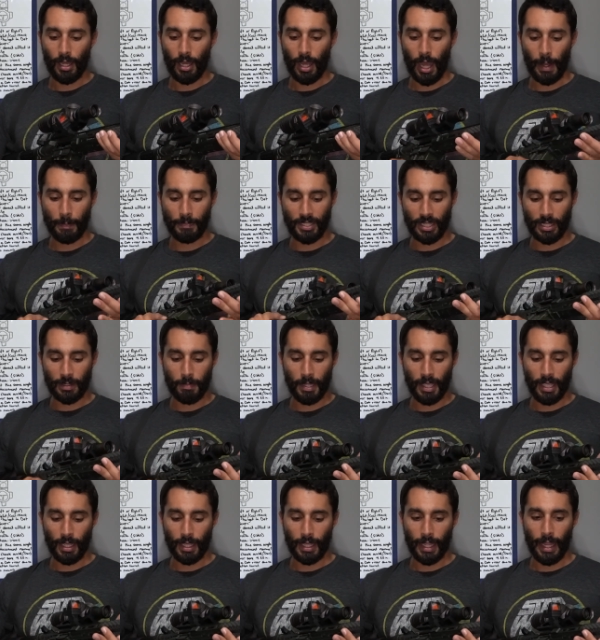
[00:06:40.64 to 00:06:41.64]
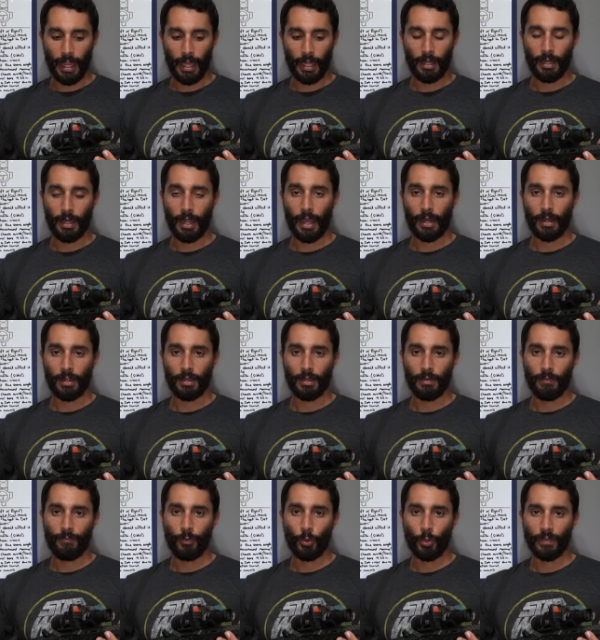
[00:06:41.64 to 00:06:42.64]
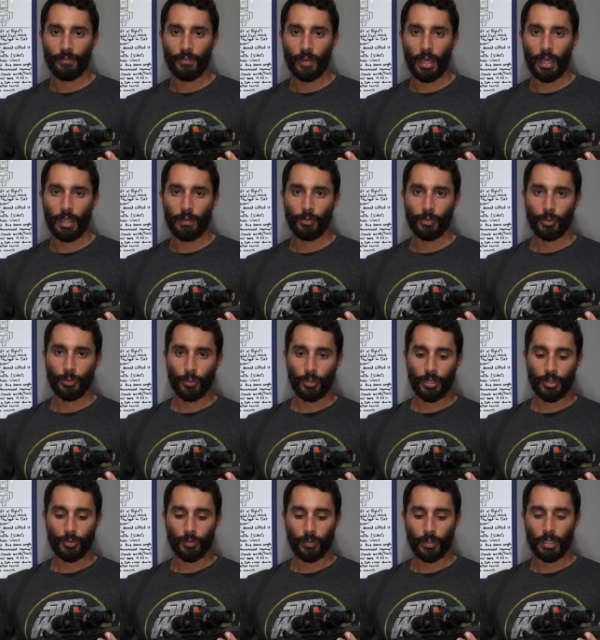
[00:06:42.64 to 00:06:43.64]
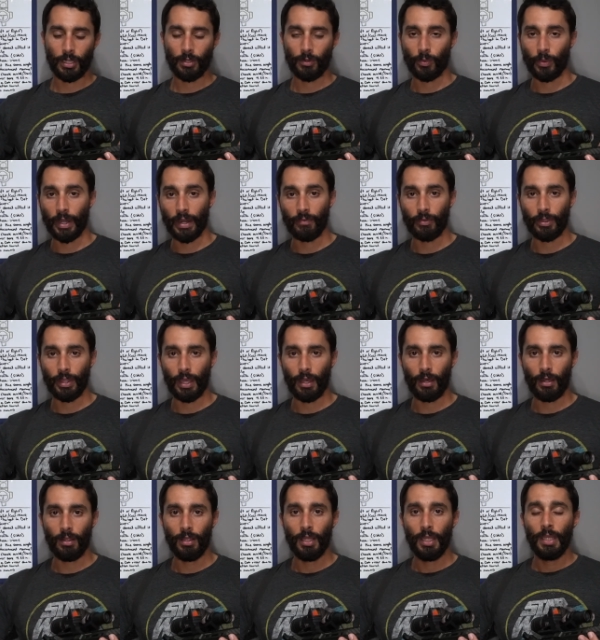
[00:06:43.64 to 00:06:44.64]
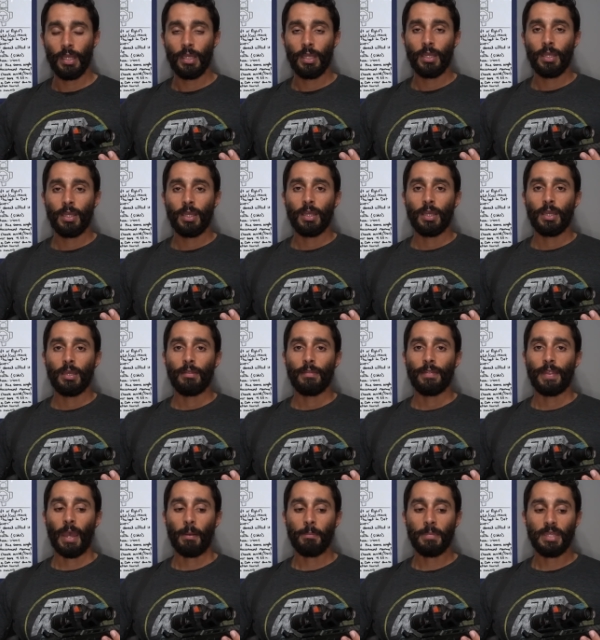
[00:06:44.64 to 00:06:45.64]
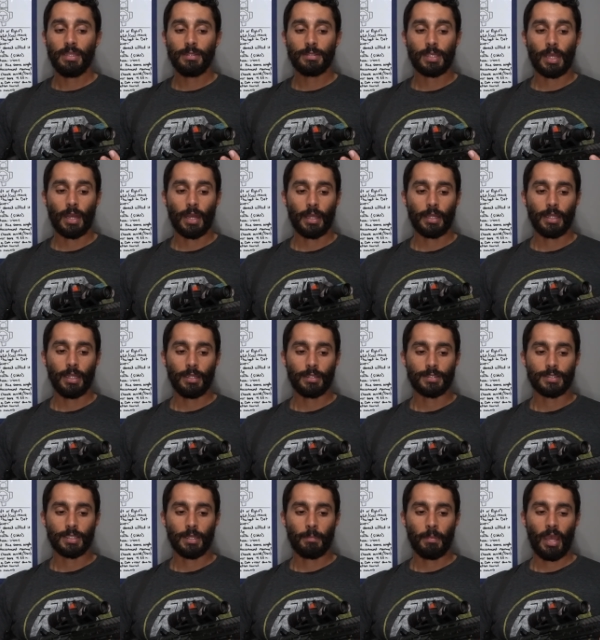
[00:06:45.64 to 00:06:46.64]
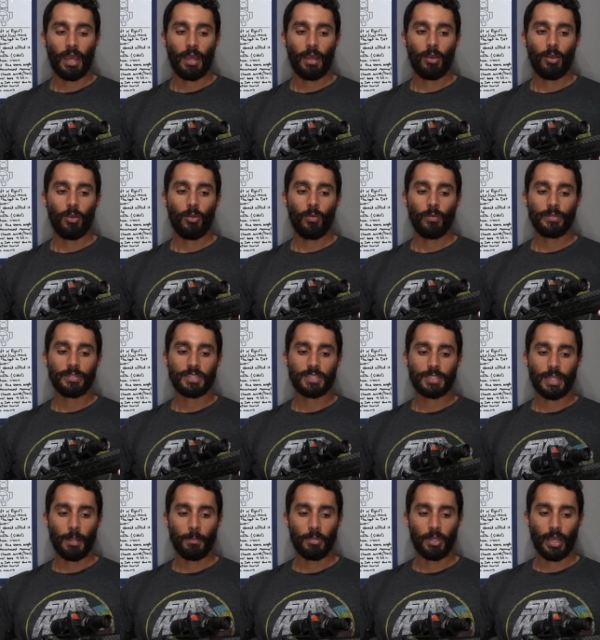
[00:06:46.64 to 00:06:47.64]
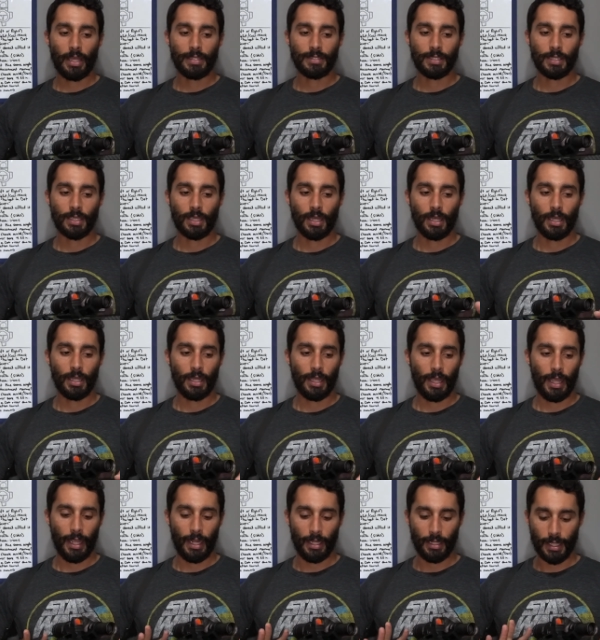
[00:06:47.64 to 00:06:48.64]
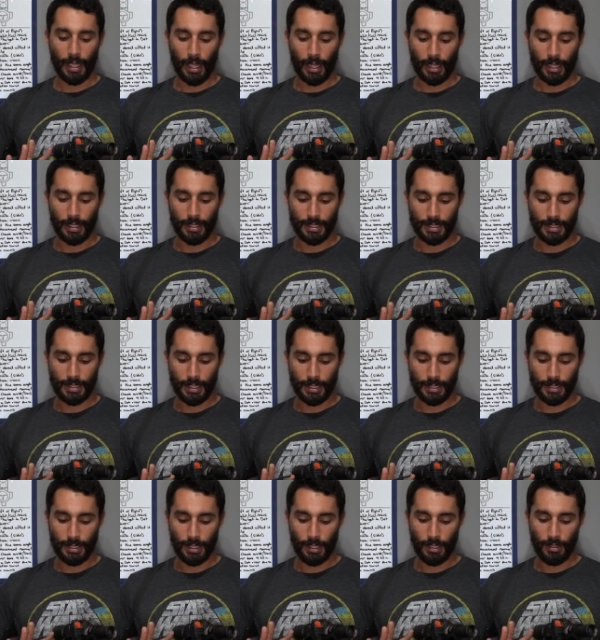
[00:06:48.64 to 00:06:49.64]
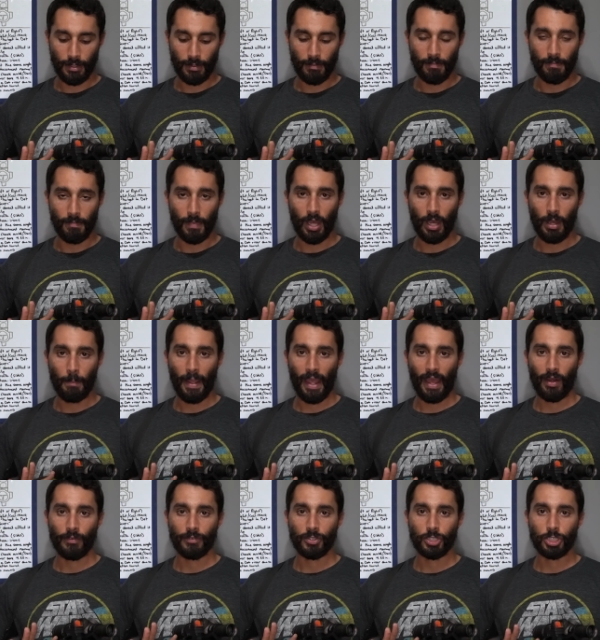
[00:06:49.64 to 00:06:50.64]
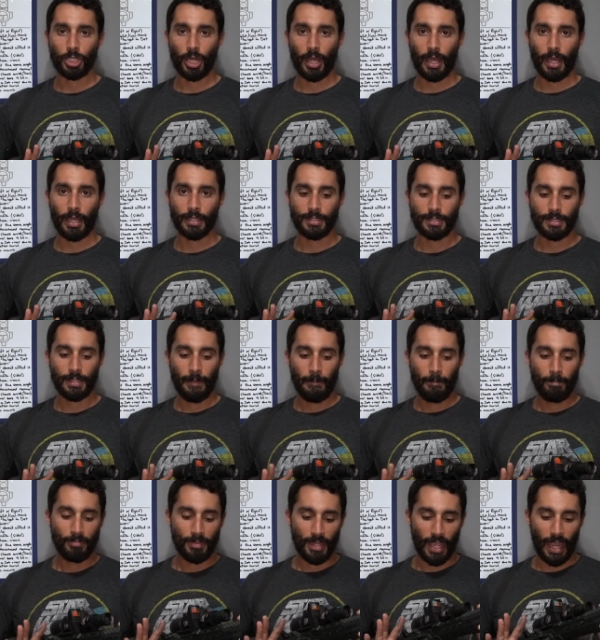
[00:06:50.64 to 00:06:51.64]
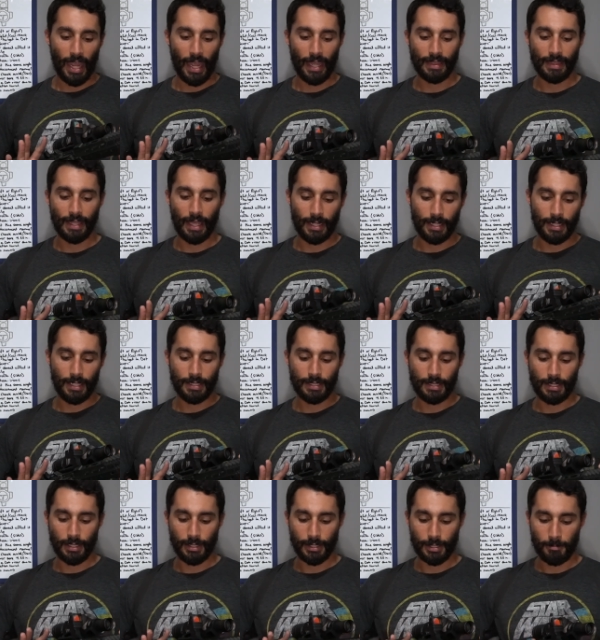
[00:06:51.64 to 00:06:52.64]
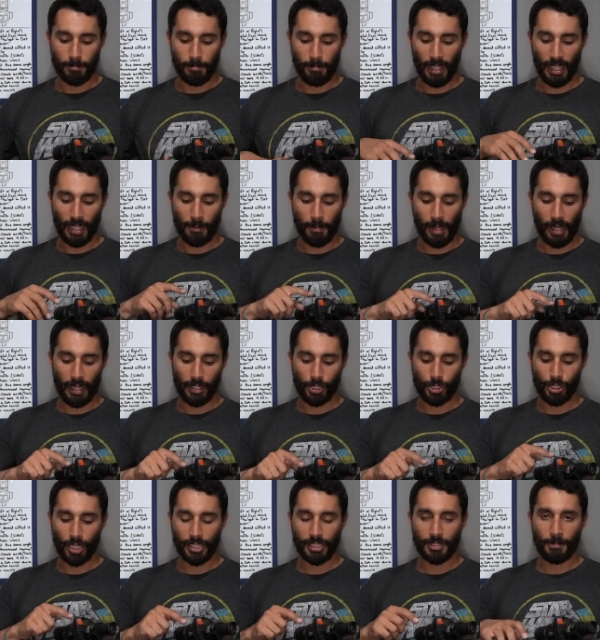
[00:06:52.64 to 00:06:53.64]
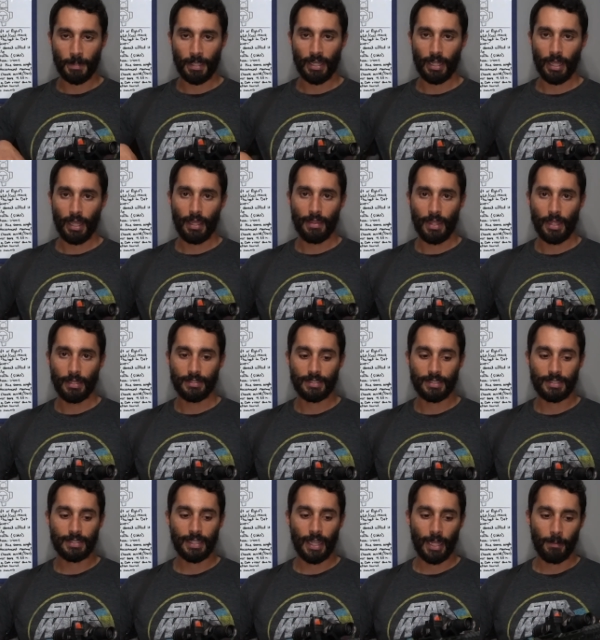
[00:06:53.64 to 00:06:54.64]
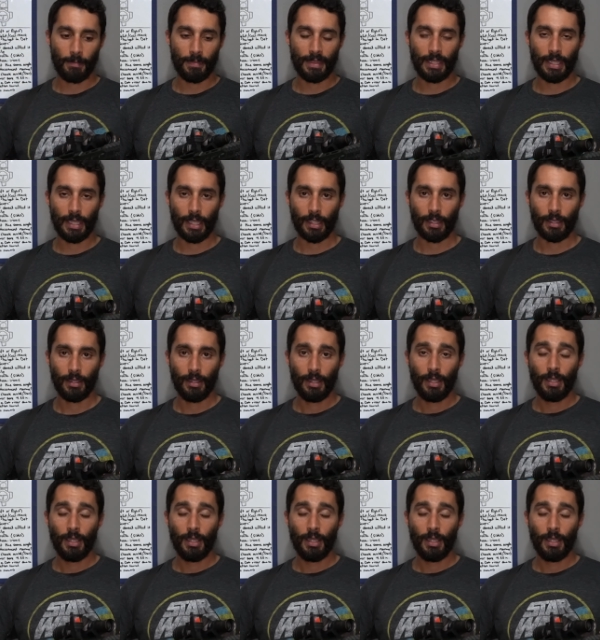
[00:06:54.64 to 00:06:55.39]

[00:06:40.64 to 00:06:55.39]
optic being canted at a 45 or 33 or whatever the hell, that means that I need to somehow stabilize the gun and get a consistent amount of shots at that distance, make my adjustment, and then same thing.